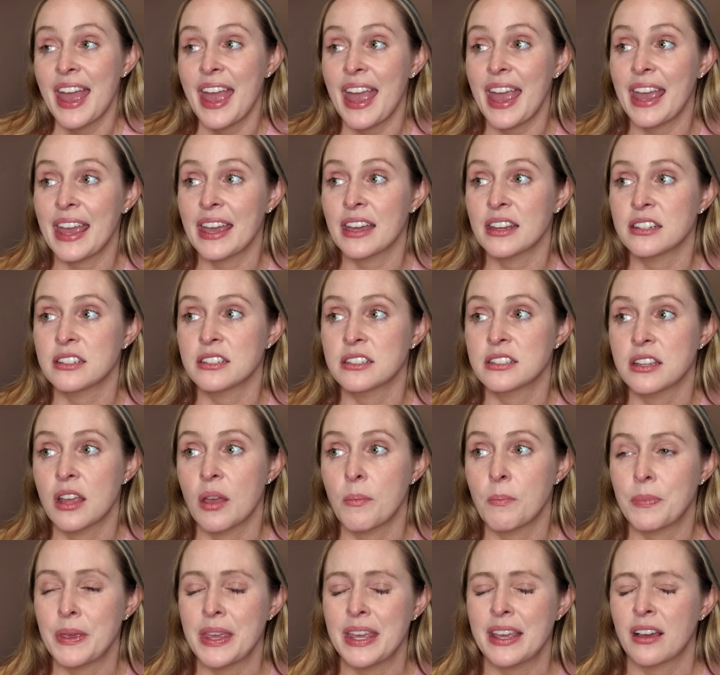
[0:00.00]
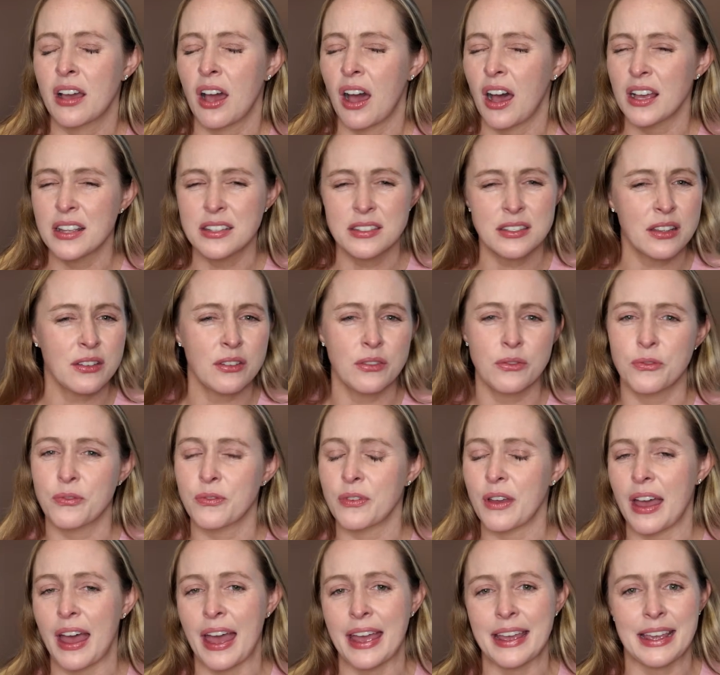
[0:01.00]
And because of,
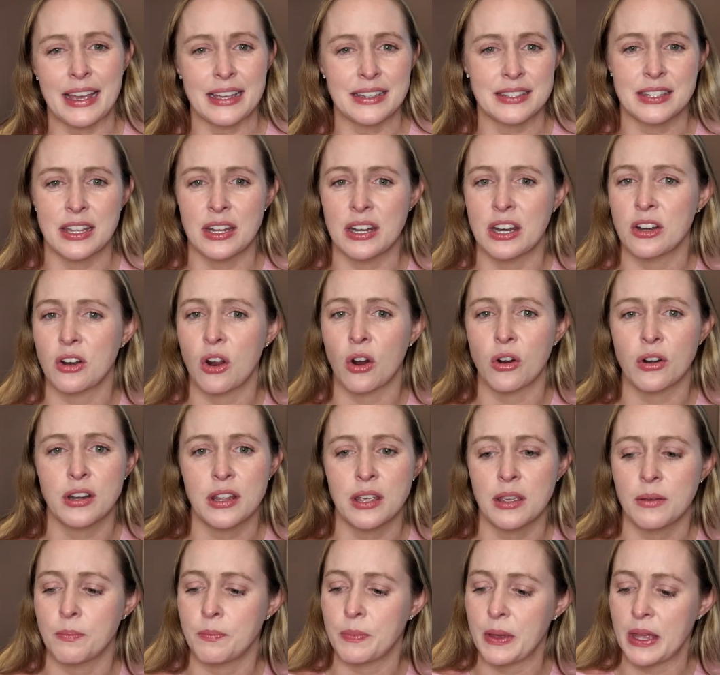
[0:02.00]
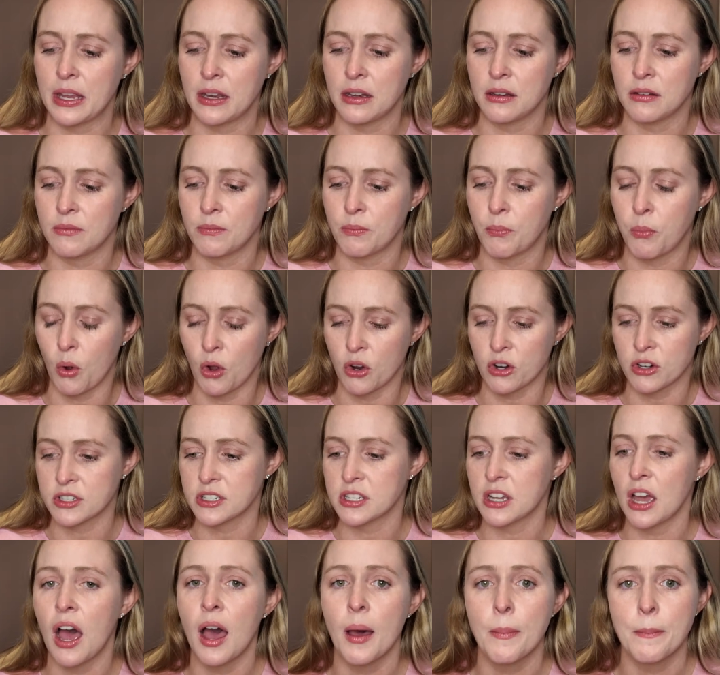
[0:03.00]
I guess it had already been
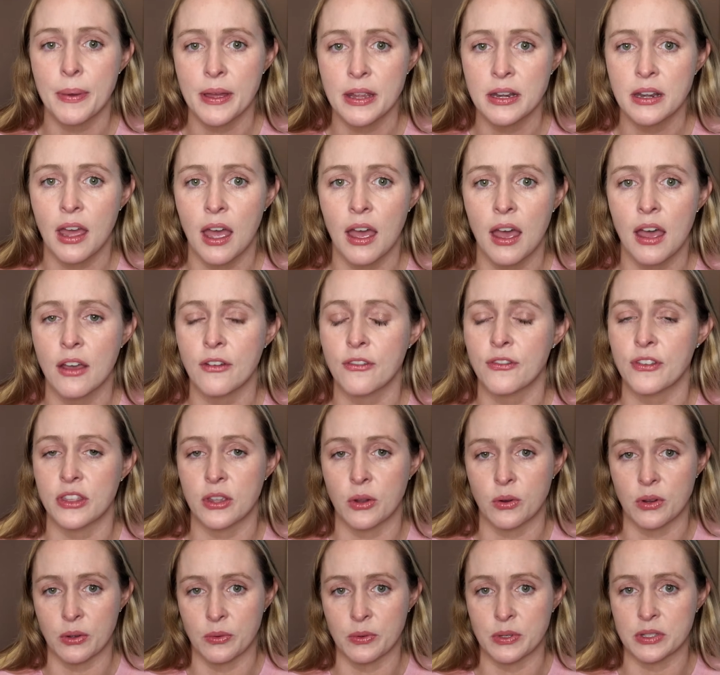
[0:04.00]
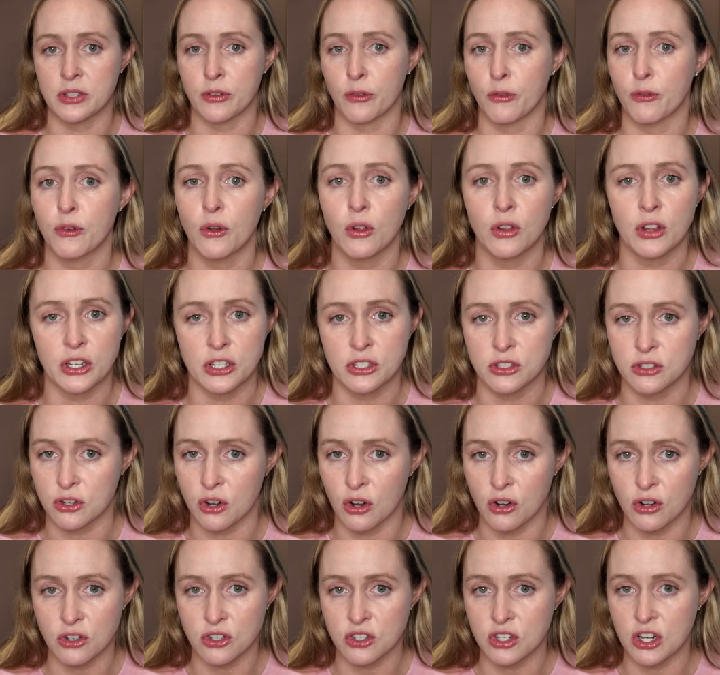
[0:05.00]
booked up enough and it was a full
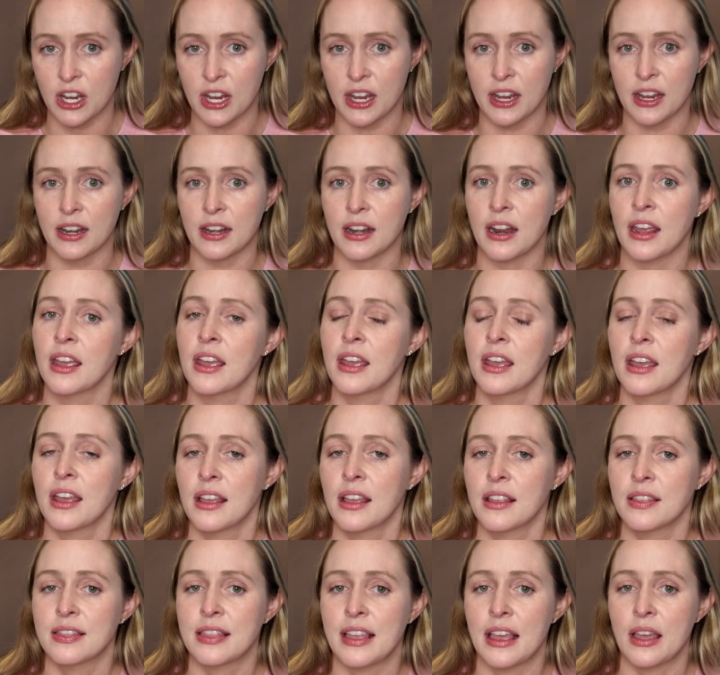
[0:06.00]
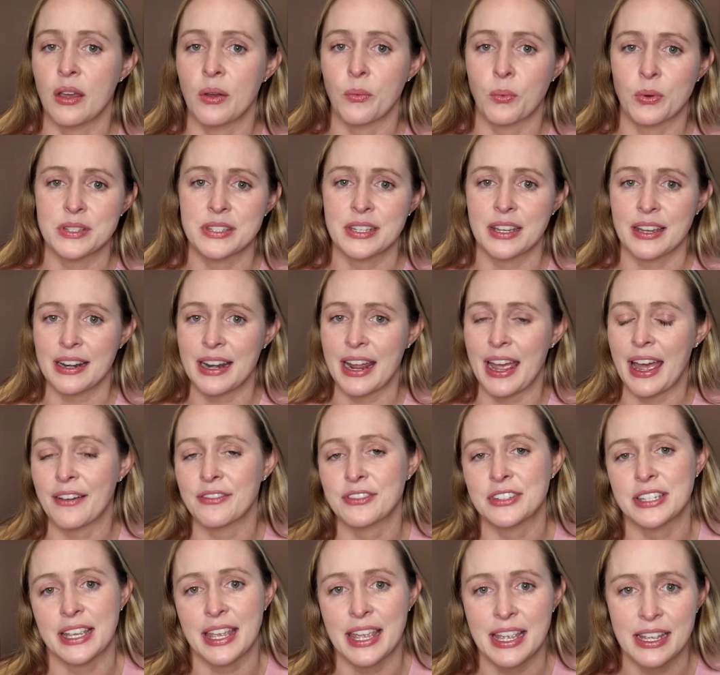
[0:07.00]
excursion, it wasn't gonna
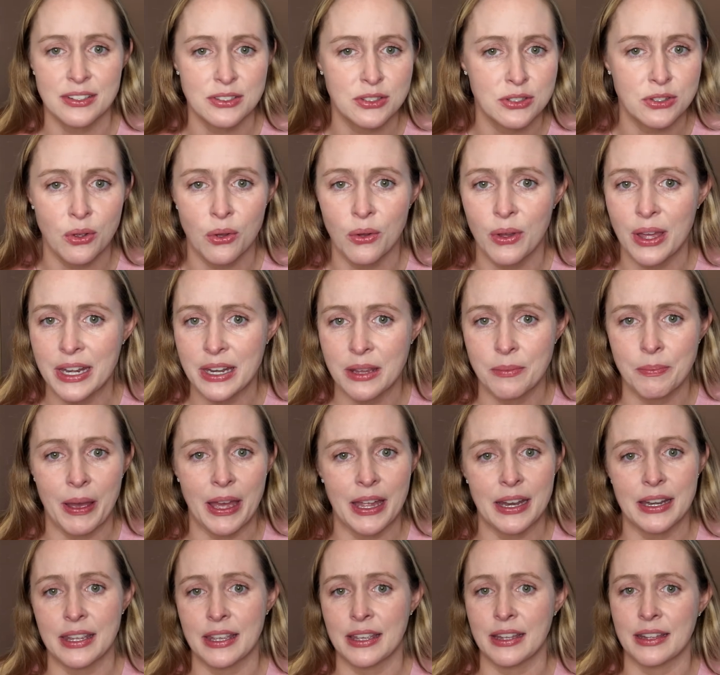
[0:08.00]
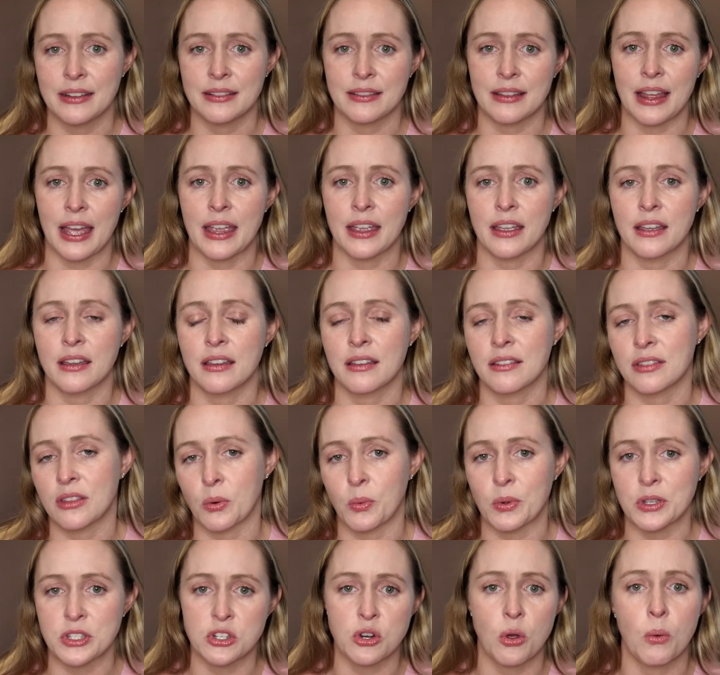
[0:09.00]
have to cancel anybody, like there
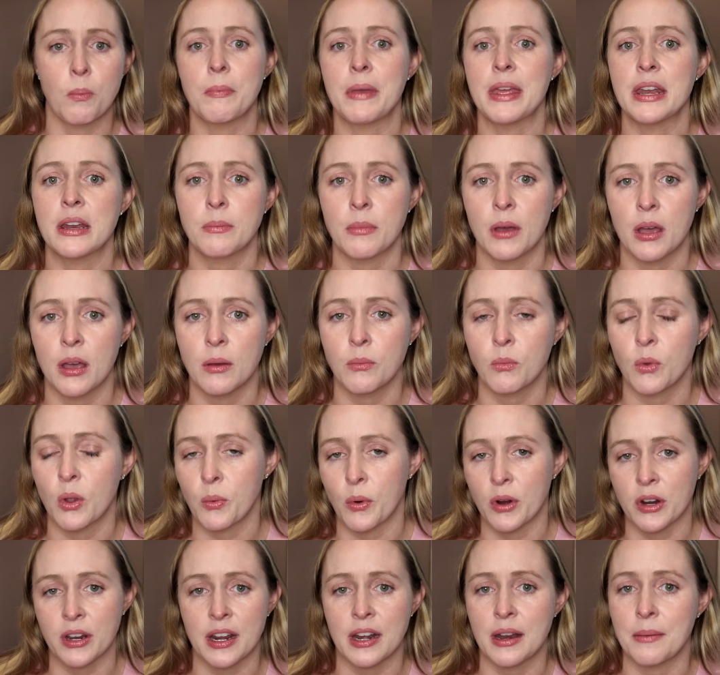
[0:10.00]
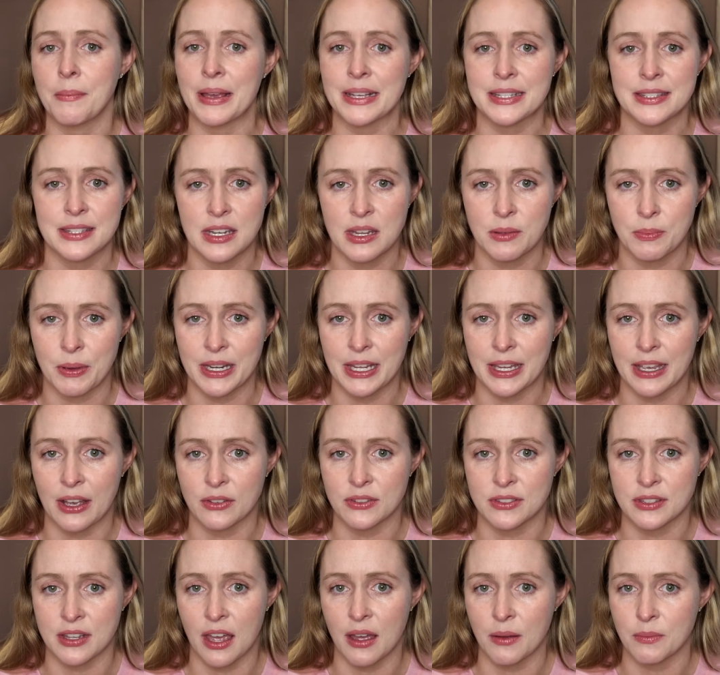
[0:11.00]
was no minimum, we weren't gonna mess anybody
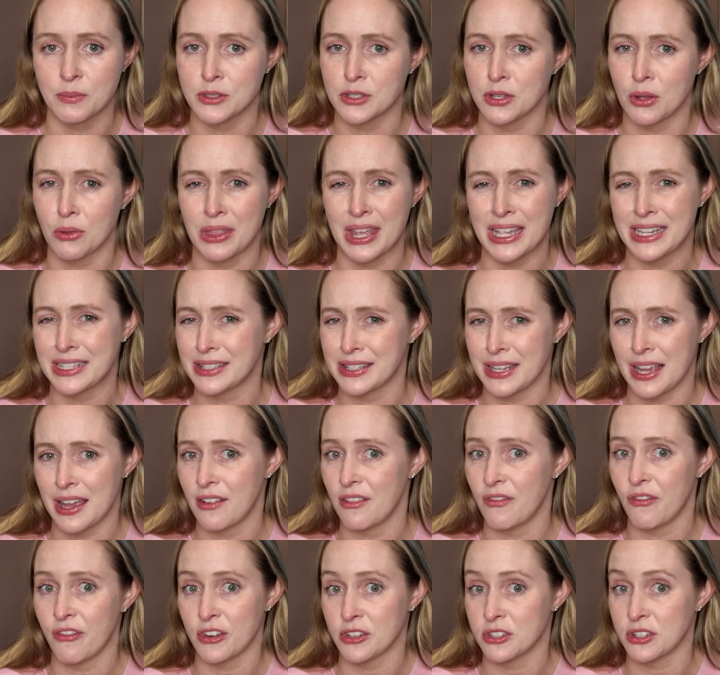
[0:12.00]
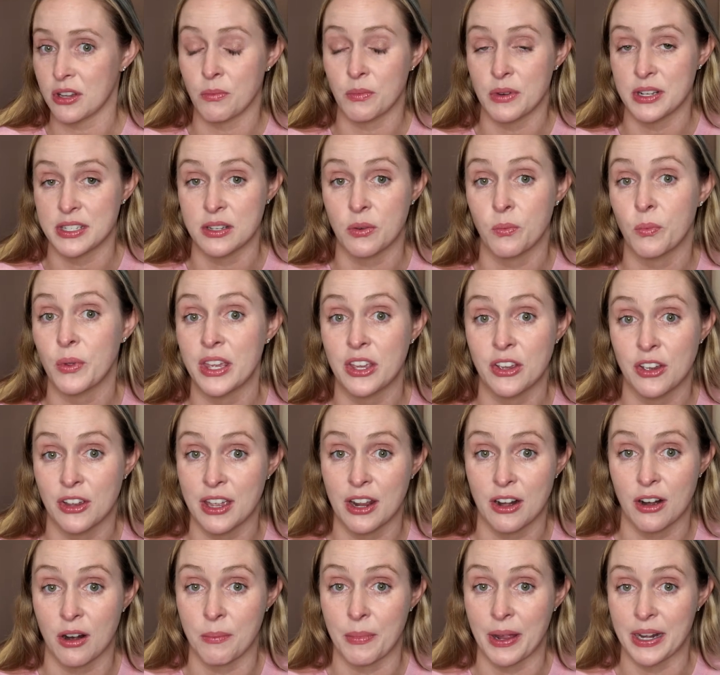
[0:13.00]
else up. So they said for some reason we could
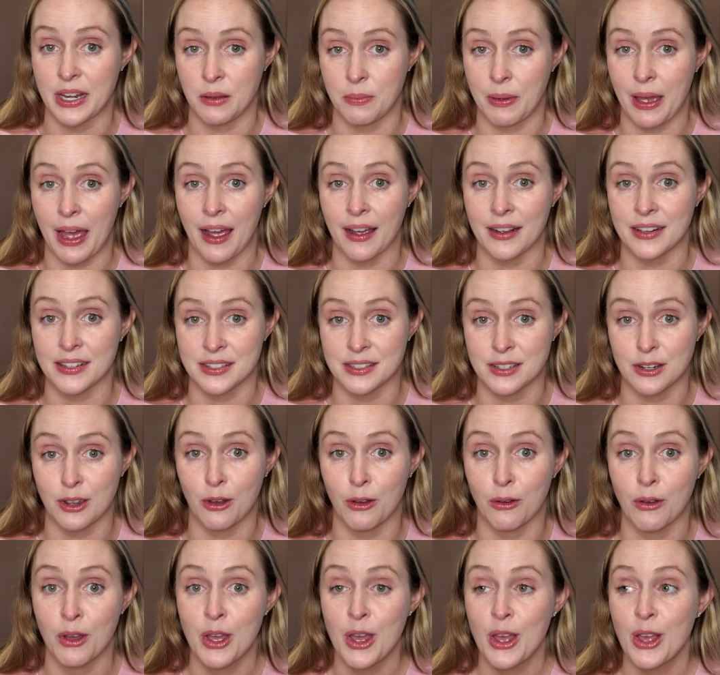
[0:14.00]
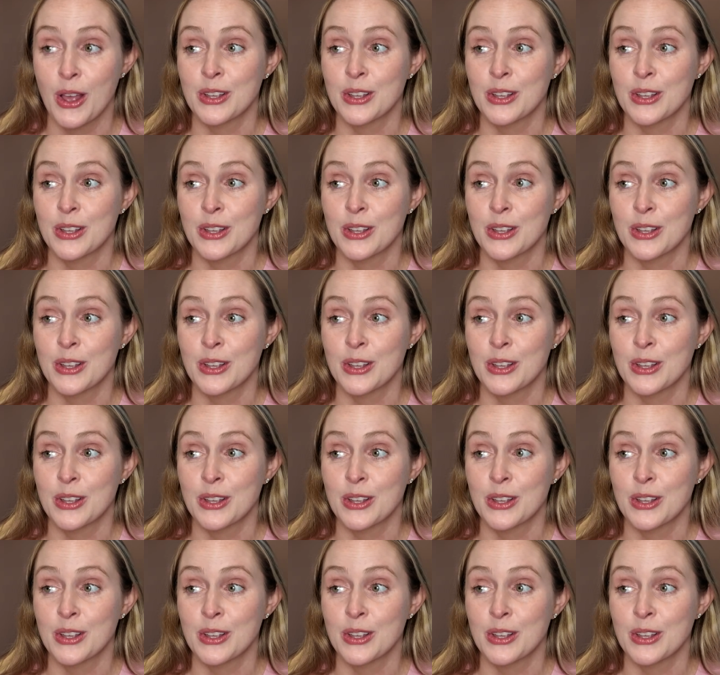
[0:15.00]
get our money back still.